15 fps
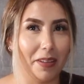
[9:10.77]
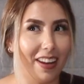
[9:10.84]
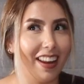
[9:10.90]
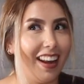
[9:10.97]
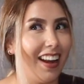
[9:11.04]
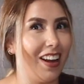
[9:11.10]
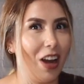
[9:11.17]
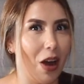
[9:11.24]

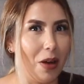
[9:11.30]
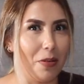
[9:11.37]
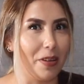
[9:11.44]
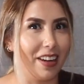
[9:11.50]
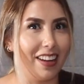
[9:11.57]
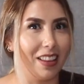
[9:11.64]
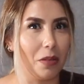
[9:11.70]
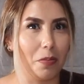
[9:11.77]
no, I
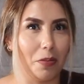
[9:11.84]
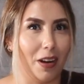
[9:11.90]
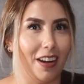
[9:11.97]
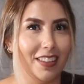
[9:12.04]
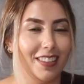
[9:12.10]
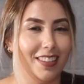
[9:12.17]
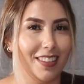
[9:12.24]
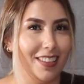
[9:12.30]
wouldn't. The
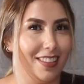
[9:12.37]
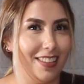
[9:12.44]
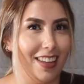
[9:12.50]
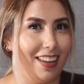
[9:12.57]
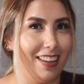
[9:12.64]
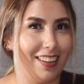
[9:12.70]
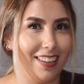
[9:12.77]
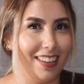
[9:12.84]
process is
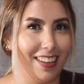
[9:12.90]
like